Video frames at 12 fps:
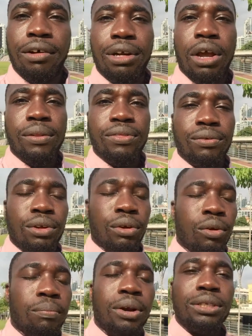are going through
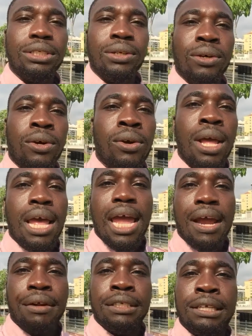your own personal
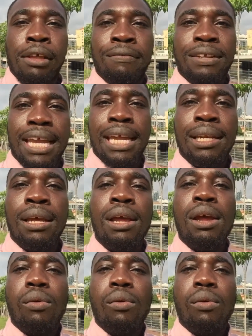areas of saying,